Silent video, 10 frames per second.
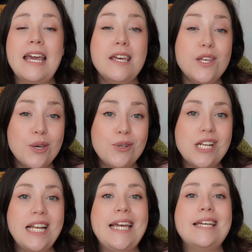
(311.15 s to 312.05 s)
it
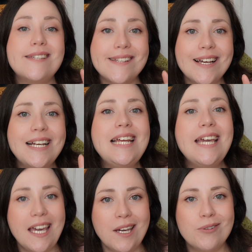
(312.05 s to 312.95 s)
usually slightly
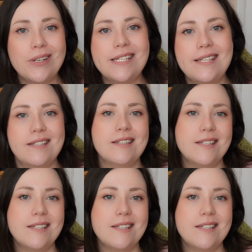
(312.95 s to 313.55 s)
increases